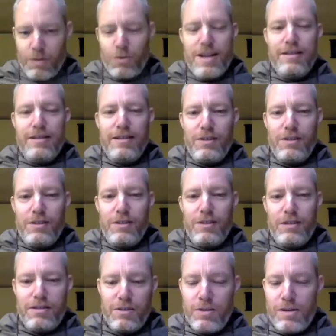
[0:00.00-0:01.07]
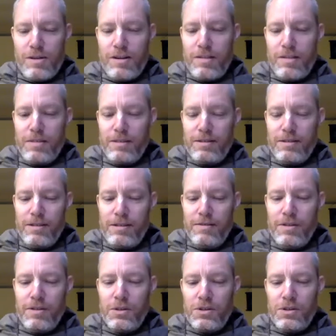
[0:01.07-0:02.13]
Actually, it's quite
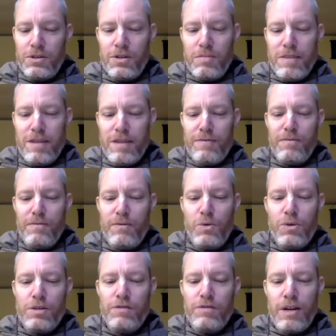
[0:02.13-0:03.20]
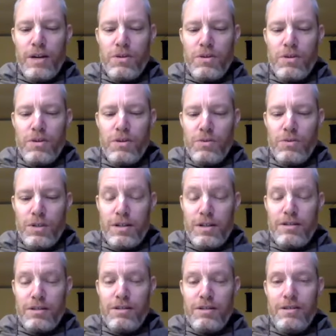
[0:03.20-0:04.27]
opulent. Even though it's all made from forest flowers and whatnot,
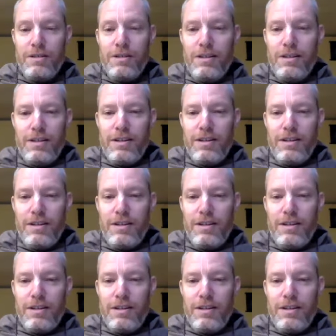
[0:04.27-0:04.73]
it's not